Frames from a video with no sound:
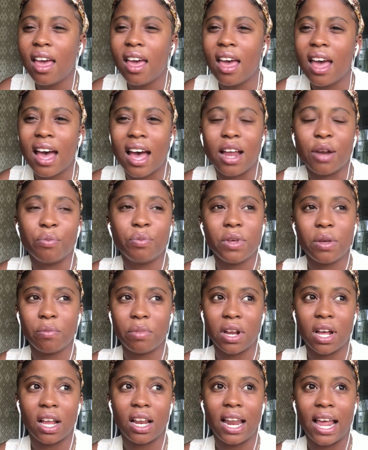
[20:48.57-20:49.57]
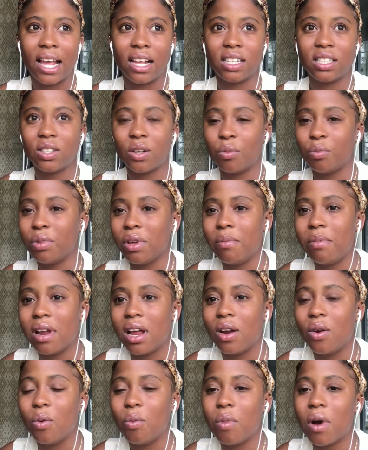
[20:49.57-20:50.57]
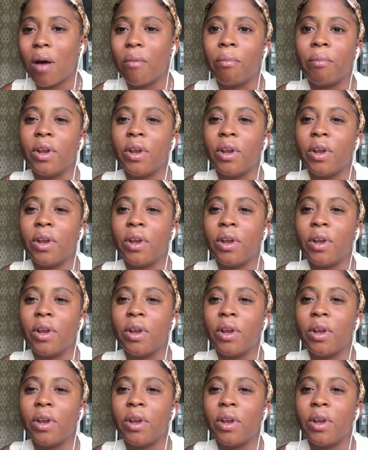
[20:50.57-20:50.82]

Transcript: And people are, like some people that look for me.